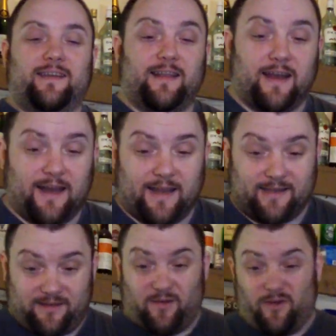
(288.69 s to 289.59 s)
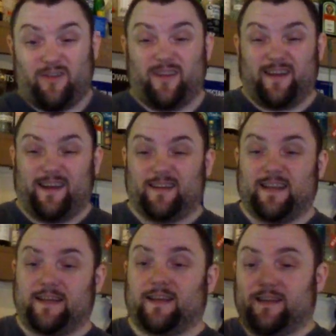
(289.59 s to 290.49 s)
And then he saw that I needed
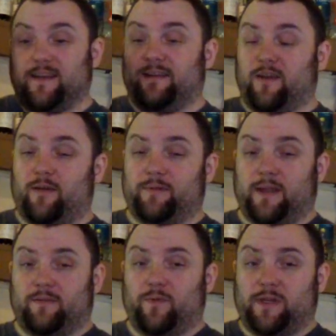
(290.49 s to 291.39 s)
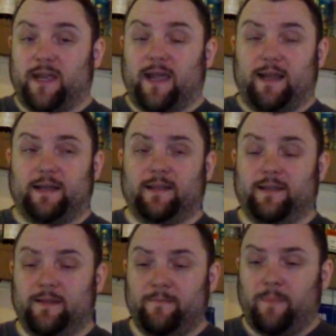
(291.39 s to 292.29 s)
stitches, said, go upstairs and wash your hand.
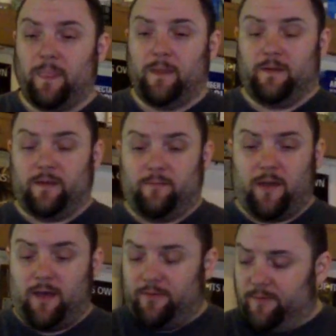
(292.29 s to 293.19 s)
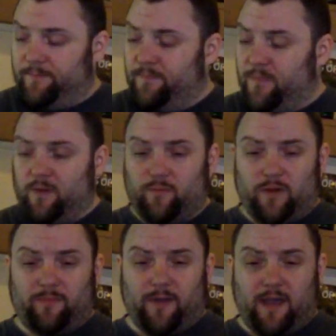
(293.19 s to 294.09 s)
You know, go to the bathroom,
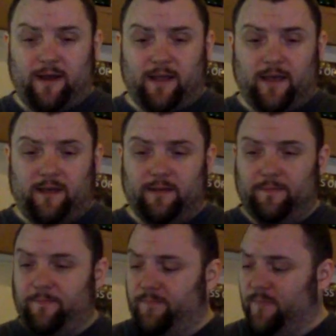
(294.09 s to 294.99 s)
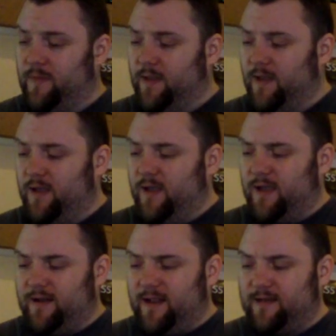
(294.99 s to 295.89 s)
washing my hand out.
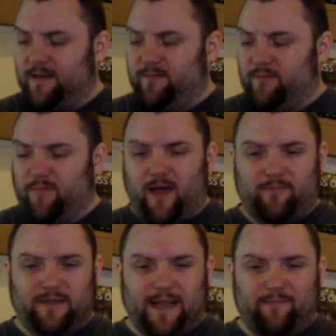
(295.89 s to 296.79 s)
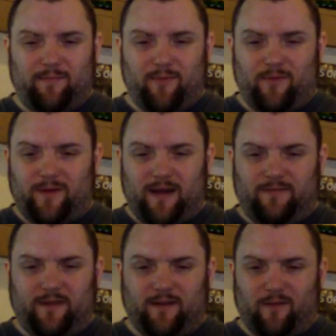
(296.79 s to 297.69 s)
And that seemed to upset me more than
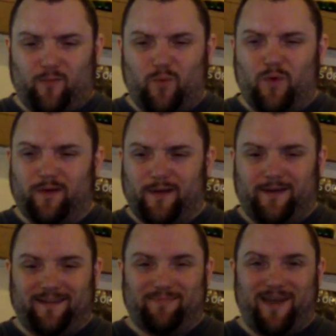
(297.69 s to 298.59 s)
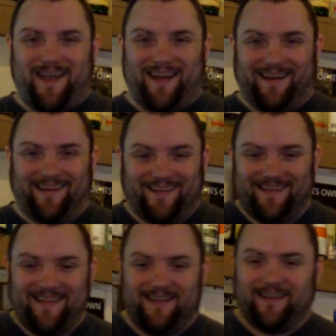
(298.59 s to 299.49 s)
anything, like the water going into my hand,
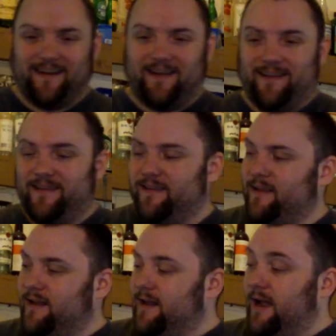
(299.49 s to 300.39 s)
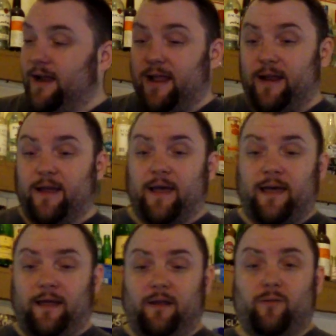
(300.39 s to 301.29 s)
you know. And
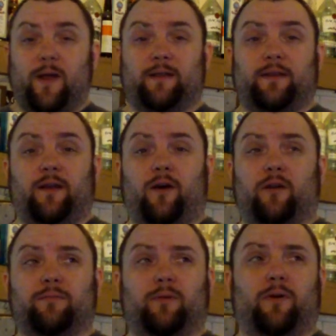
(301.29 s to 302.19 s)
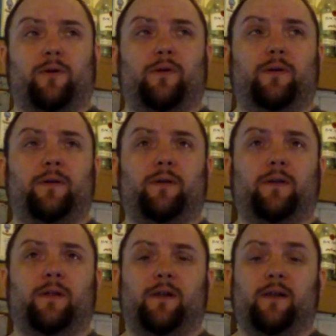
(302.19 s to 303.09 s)
then went to the hospital,
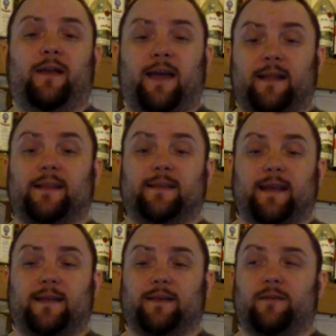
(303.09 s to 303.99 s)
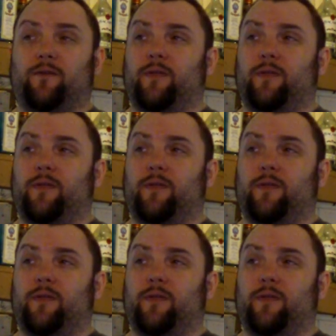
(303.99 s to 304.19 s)
had the stitches and all